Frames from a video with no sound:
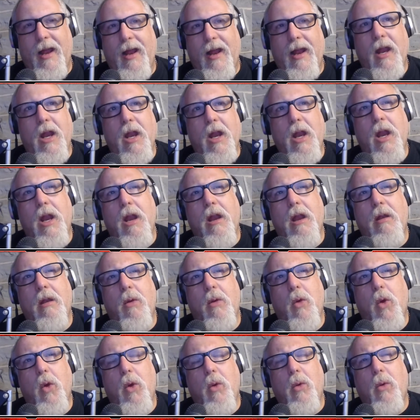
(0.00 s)
be? Oh,
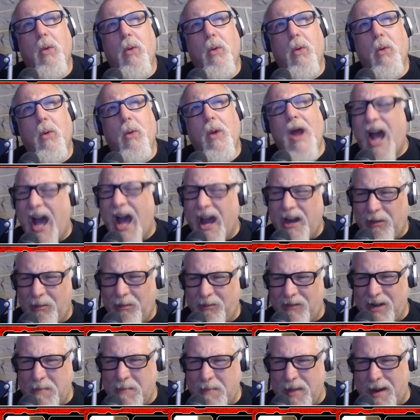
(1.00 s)
back to... I
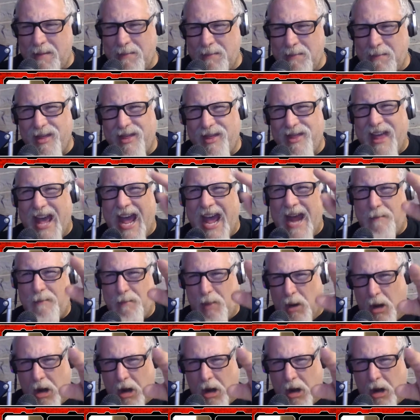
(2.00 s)
don't remember that